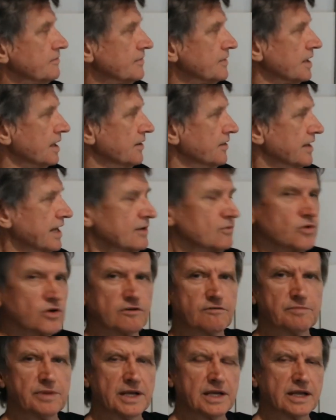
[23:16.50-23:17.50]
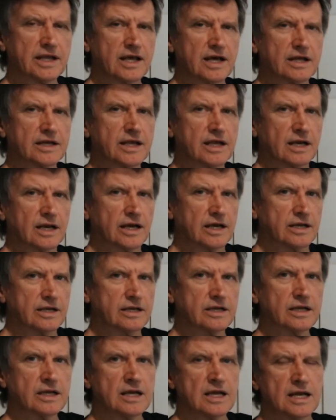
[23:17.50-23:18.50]
than would have been
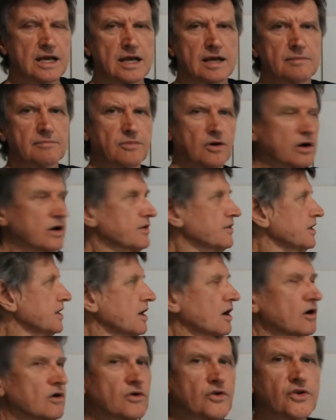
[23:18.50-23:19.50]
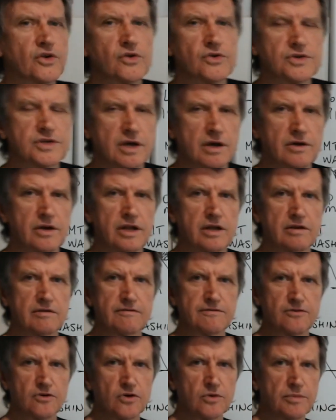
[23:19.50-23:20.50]
calculated by the old Newtonian
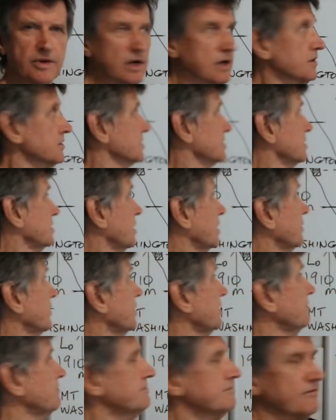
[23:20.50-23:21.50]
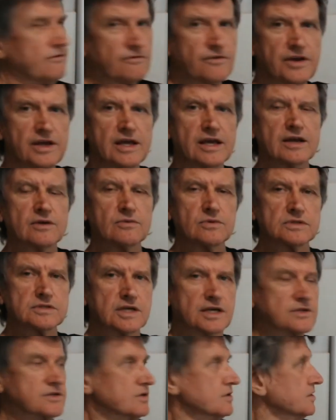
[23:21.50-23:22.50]
formulas, the V equals
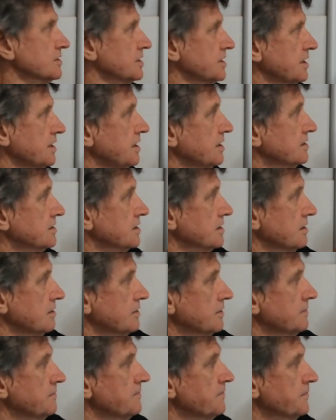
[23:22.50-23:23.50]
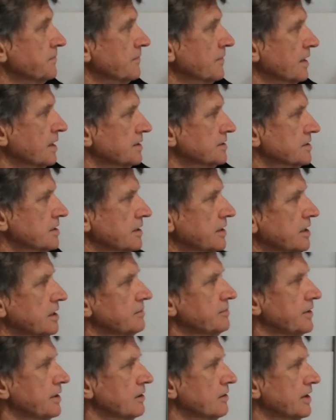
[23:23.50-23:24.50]
S on T and so on. So
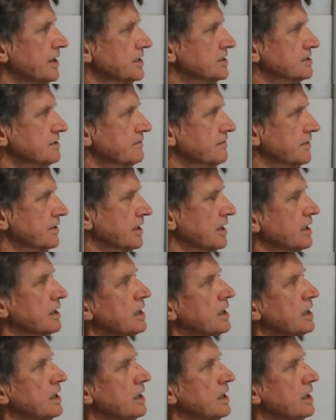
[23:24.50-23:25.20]
that'd be your answer for that.